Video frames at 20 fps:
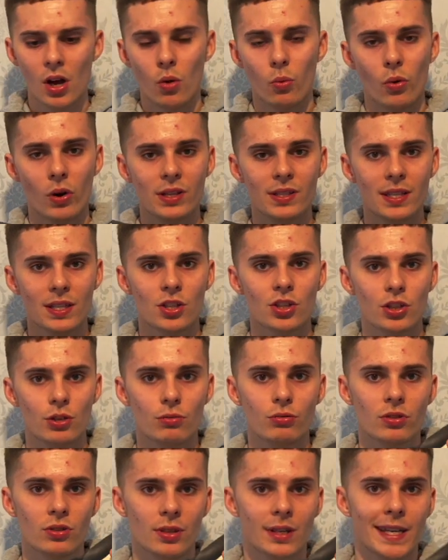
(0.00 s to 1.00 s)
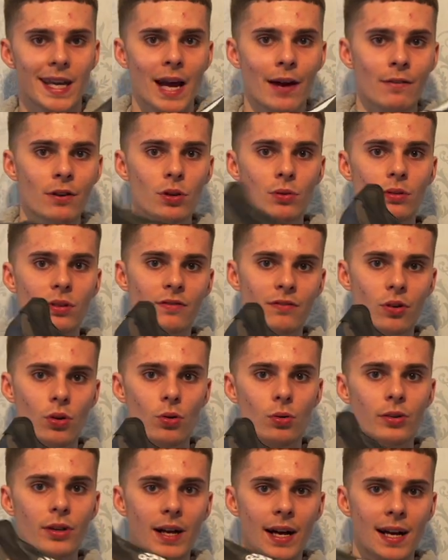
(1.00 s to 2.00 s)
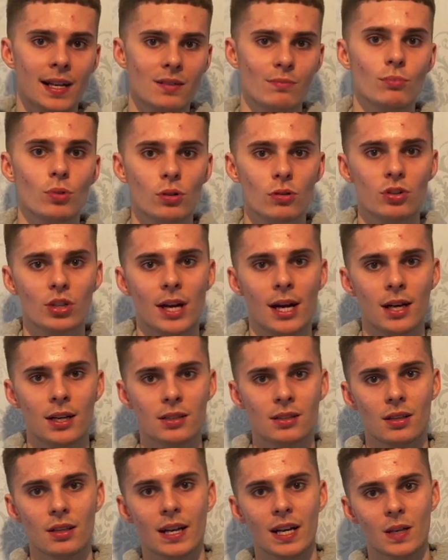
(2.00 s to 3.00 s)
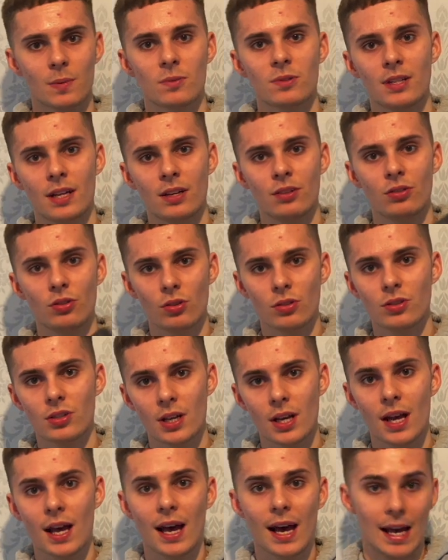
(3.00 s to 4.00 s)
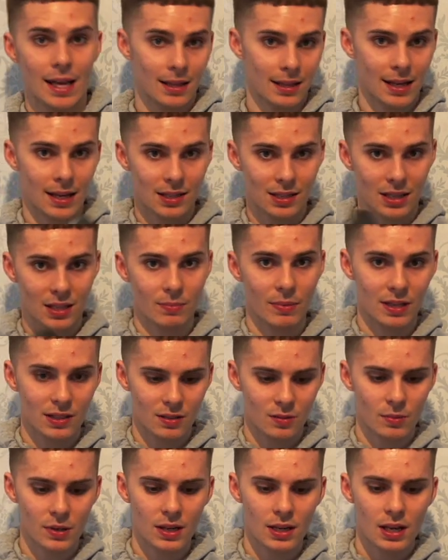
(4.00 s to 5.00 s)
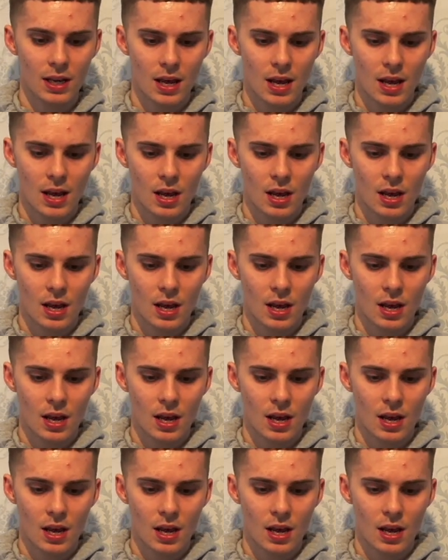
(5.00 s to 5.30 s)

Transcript: Whereas this shoe doesn't carry you as forward as much as the Next Percent does, and the Asics Metaspeed.